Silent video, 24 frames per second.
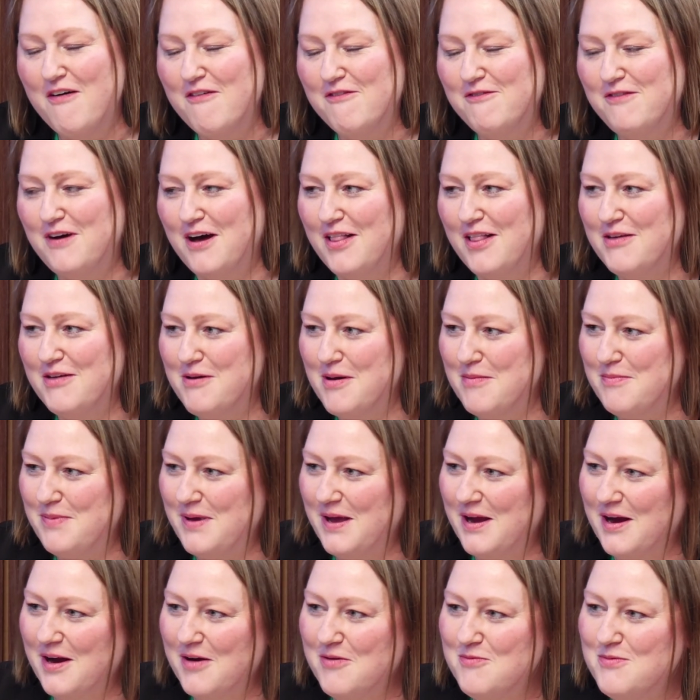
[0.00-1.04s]
follow-up
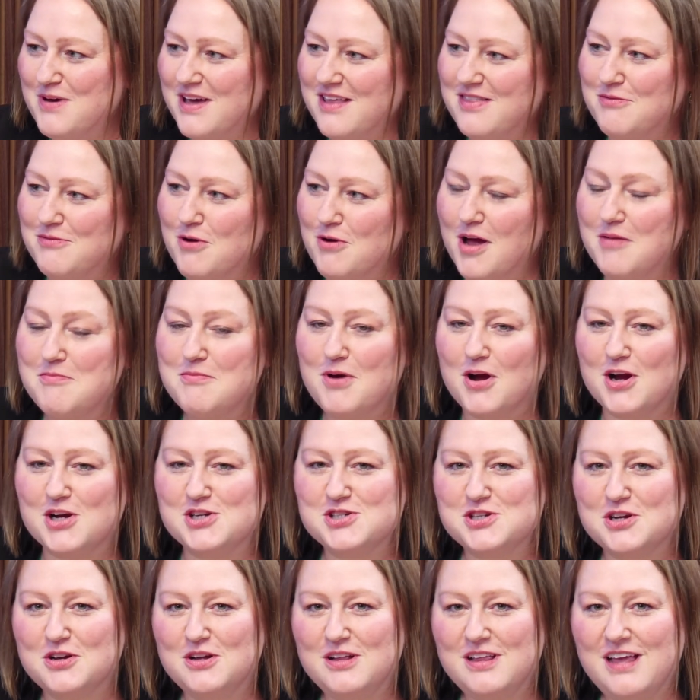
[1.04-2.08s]
here with Ron
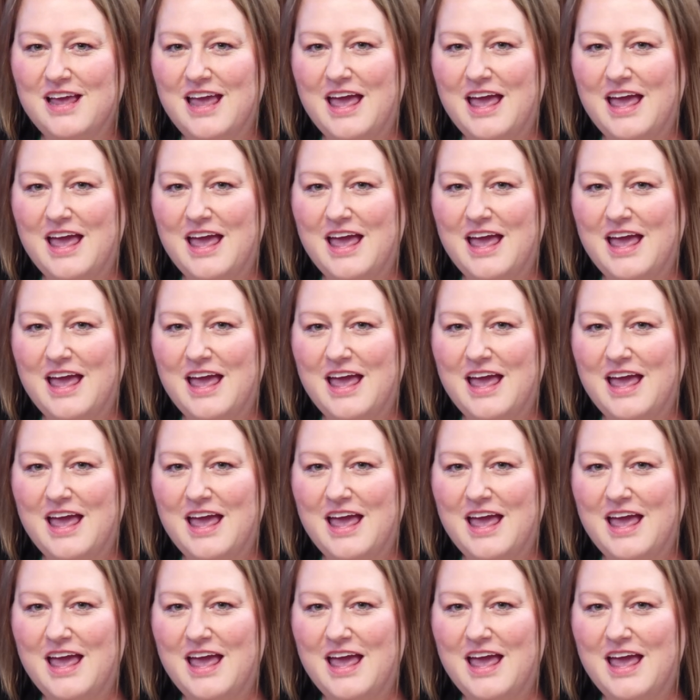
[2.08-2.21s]
Marshall,